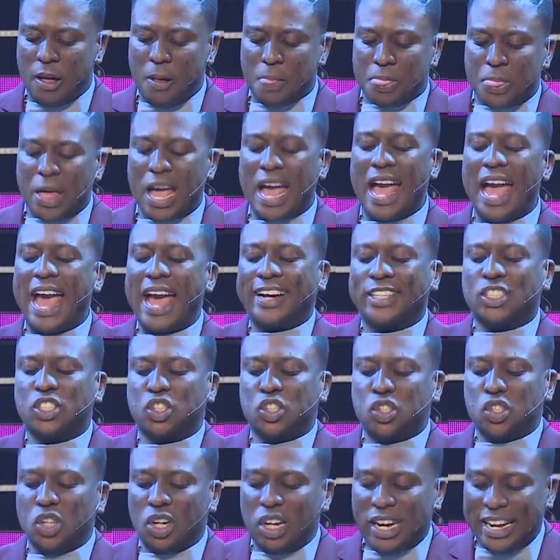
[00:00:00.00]
the
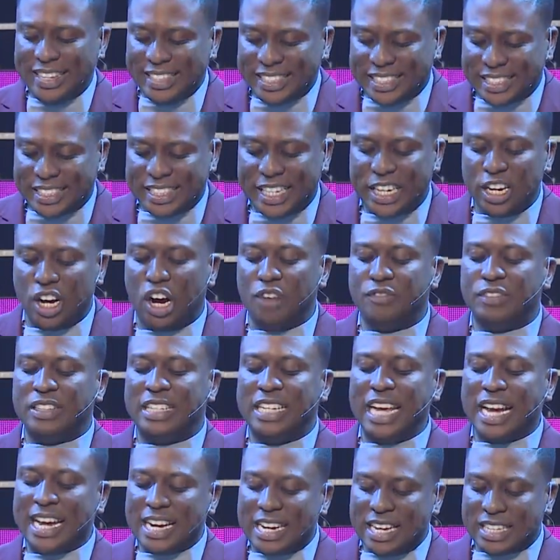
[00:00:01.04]
excellency of
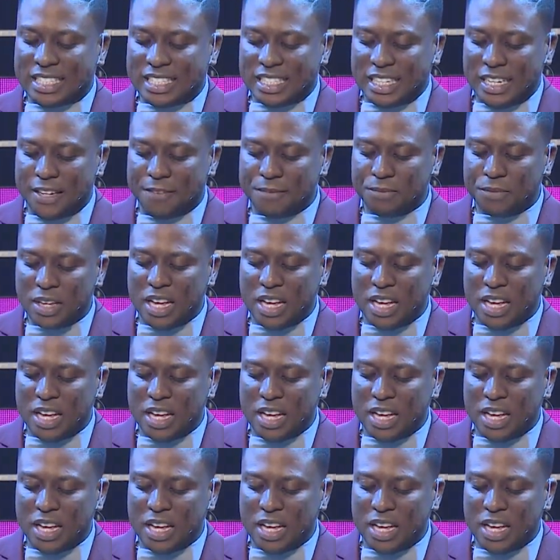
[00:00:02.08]
dignity,